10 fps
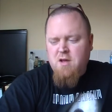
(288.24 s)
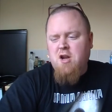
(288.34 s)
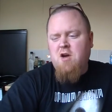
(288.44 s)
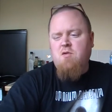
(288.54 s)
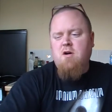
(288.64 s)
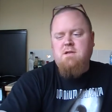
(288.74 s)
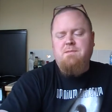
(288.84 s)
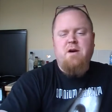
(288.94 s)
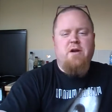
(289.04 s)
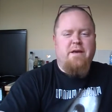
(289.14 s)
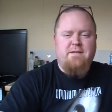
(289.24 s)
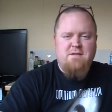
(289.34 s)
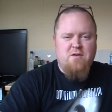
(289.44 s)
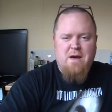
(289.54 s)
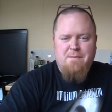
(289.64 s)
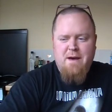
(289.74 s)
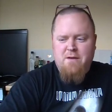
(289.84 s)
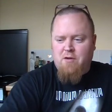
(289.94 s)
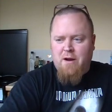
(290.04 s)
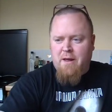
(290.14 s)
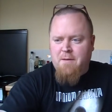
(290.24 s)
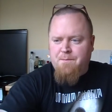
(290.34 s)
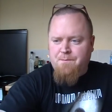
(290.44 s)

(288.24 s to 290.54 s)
You know what? To be honest, it's not that bad, really.